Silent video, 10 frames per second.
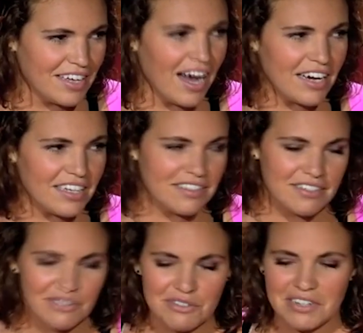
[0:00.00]
Hot Eats,
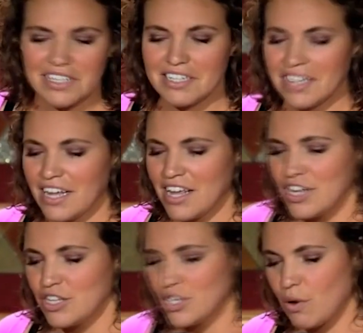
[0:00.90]
Cool Treats.
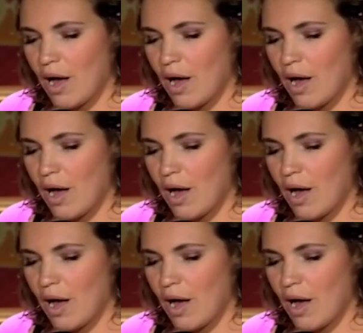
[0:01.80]
So